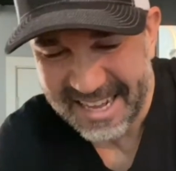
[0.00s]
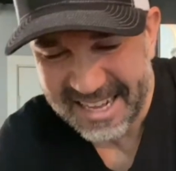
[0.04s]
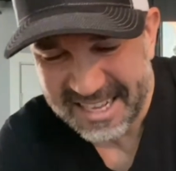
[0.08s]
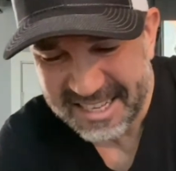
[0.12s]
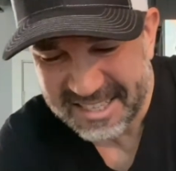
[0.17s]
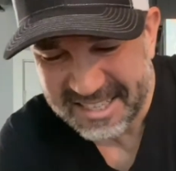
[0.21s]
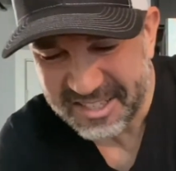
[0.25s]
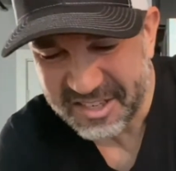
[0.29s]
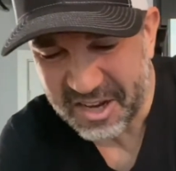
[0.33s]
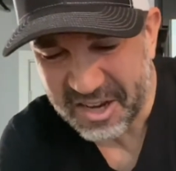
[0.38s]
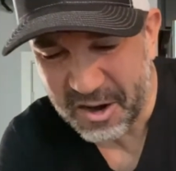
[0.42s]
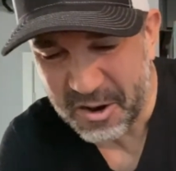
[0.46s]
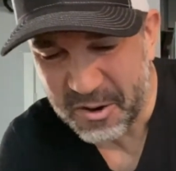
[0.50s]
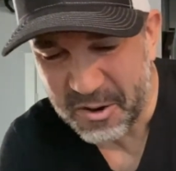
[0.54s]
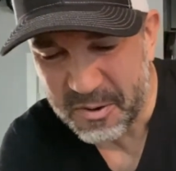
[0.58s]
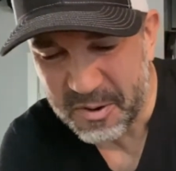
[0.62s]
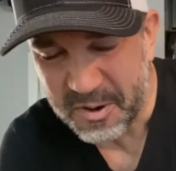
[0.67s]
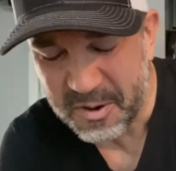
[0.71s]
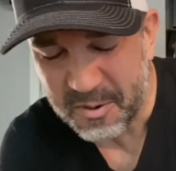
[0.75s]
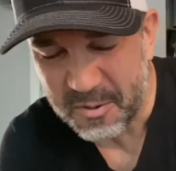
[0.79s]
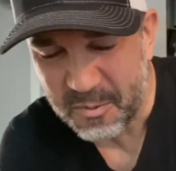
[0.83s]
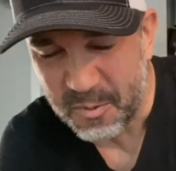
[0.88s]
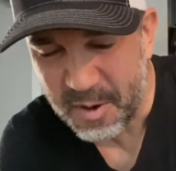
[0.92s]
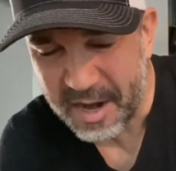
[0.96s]

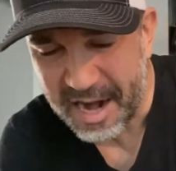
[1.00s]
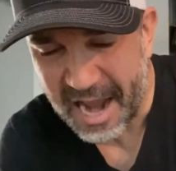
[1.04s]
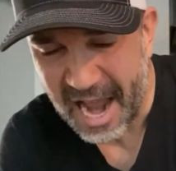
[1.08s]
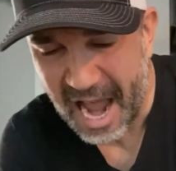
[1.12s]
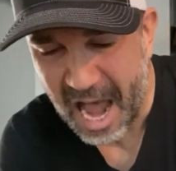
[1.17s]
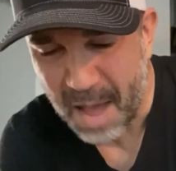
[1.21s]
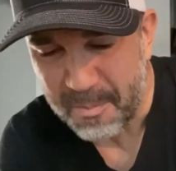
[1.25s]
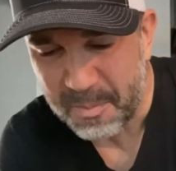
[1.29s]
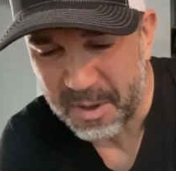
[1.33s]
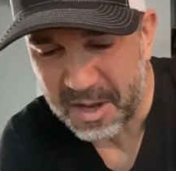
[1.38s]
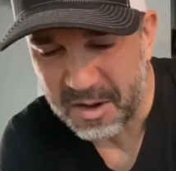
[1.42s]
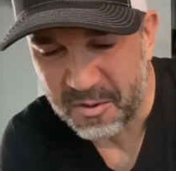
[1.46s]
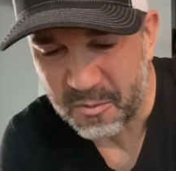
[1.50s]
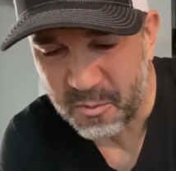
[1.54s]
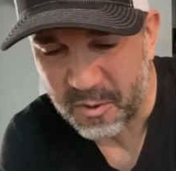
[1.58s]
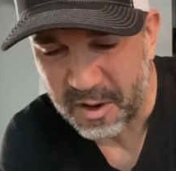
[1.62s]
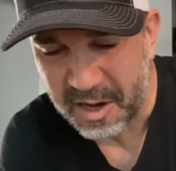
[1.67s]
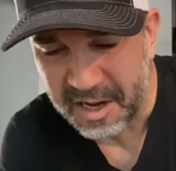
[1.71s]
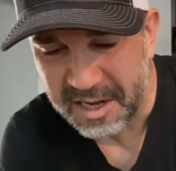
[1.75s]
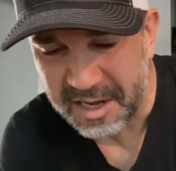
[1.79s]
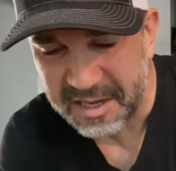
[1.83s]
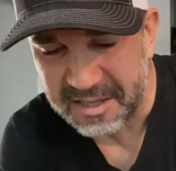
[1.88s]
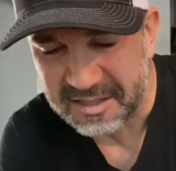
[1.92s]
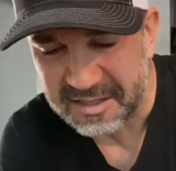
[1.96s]
So what happened
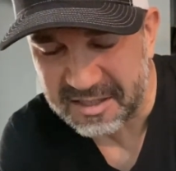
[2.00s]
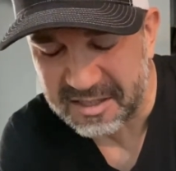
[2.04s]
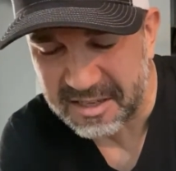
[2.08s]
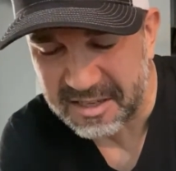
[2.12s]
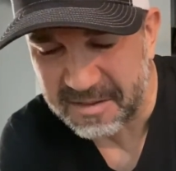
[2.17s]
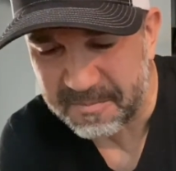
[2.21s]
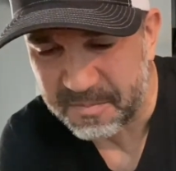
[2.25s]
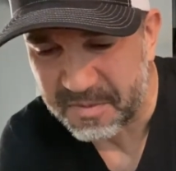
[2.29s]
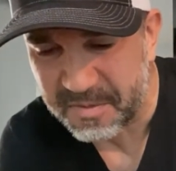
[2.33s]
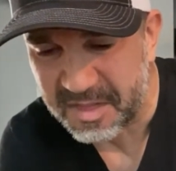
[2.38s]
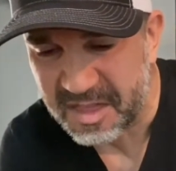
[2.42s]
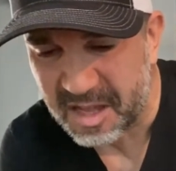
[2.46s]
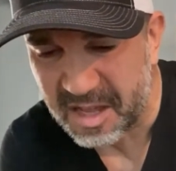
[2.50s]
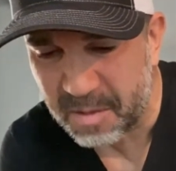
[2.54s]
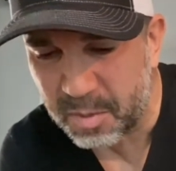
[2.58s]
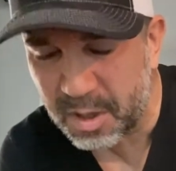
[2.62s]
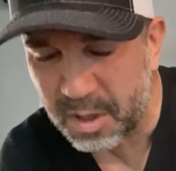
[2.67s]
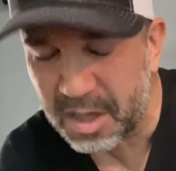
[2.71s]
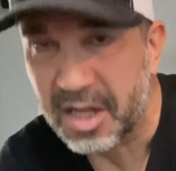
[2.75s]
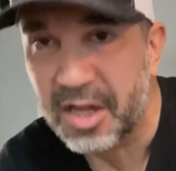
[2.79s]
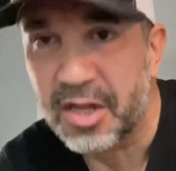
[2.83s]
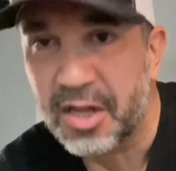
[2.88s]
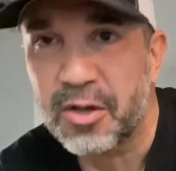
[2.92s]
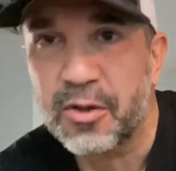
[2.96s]
was the
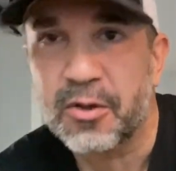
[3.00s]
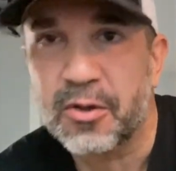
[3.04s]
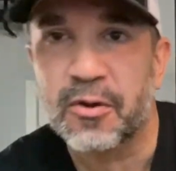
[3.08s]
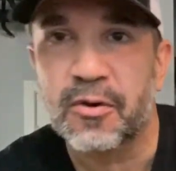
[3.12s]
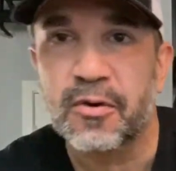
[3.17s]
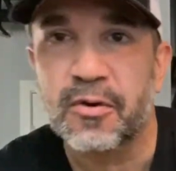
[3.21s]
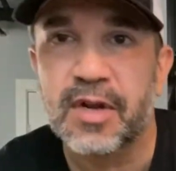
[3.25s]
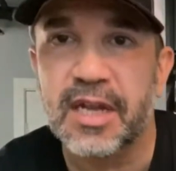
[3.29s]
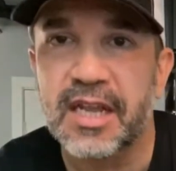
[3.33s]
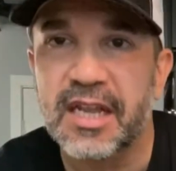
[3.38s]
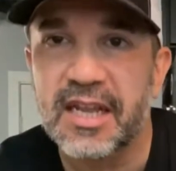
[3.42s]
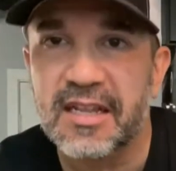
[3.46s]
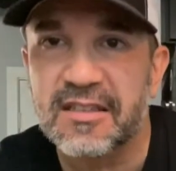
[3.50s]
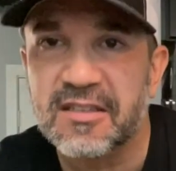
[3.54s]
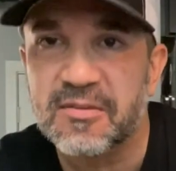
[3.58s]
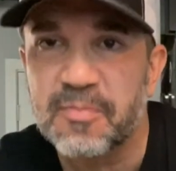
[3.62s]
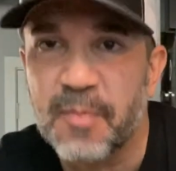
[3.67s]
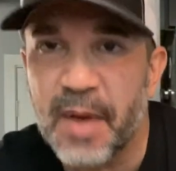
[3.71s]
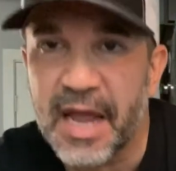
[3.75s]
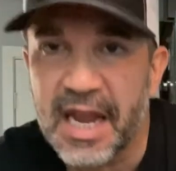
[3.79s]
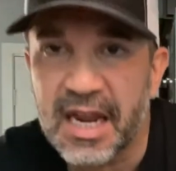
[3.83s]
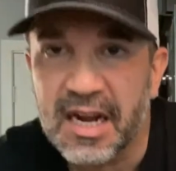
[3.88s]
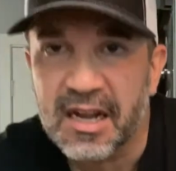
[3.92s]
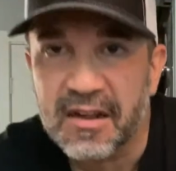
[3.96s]
balloon, it's
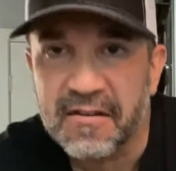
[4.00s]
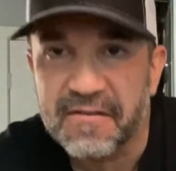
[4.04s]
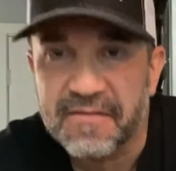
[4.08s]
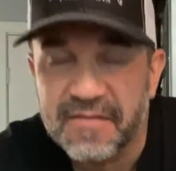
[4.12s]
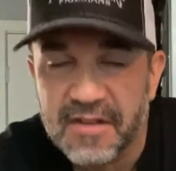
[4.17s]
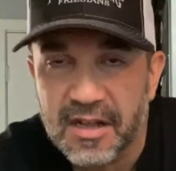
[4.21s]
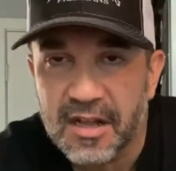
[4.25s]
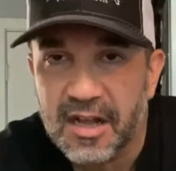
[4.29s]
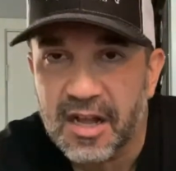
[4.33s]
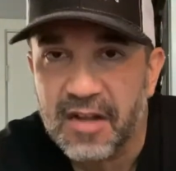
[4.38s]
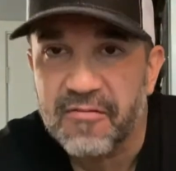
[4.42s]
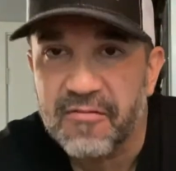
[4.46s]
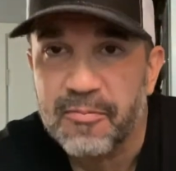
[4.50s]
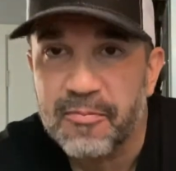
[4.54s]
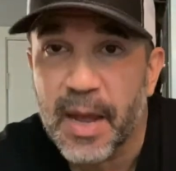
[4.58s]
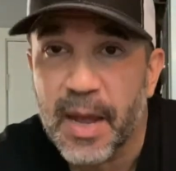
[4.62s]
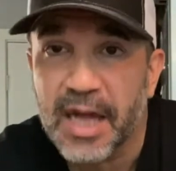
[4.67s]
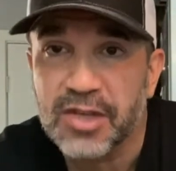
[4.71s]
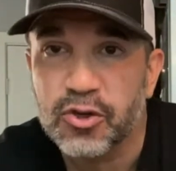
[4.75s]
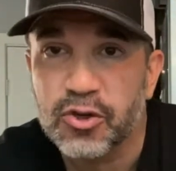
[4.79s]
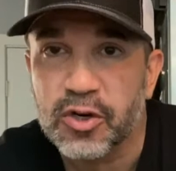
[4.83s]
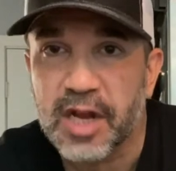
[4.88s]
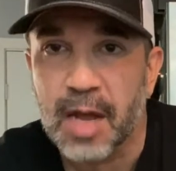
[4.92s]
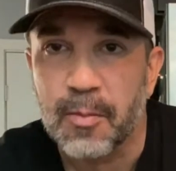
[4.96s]
made of
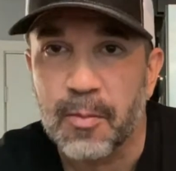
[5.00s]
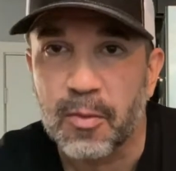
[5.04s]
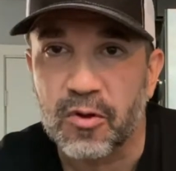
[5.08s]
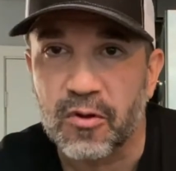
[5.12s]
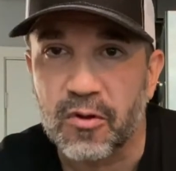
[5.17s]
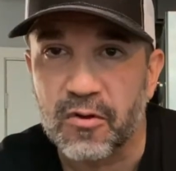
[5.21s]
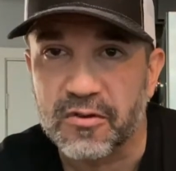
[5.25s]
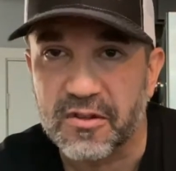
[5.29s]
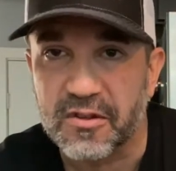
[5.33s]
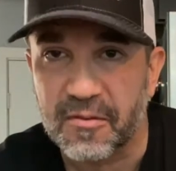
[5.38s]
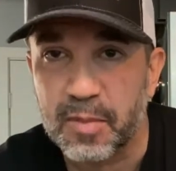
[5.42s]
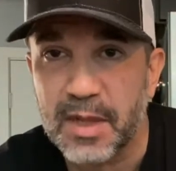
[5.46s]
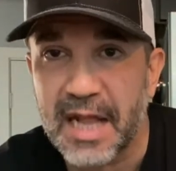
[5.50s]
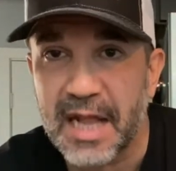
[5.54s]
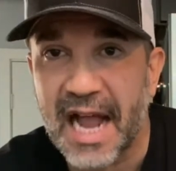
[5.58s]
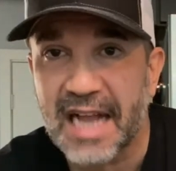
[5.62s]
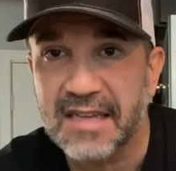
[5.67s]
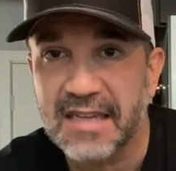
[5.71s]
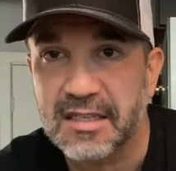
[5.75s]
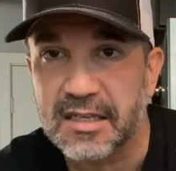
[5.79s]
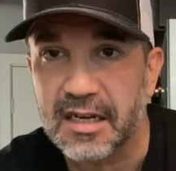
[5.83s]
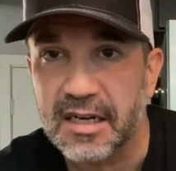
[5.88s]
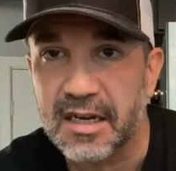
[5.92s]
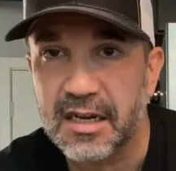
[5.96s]
petrochemicals, of
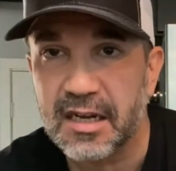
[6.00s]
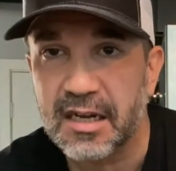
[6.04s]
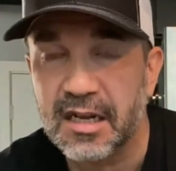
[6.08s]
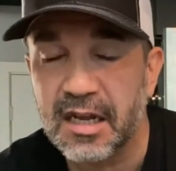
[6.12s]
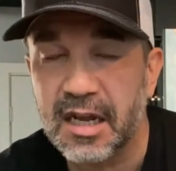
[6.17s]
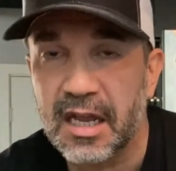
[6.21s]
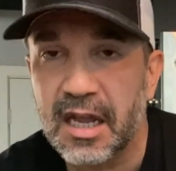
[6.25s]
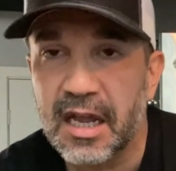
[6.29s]
plastic.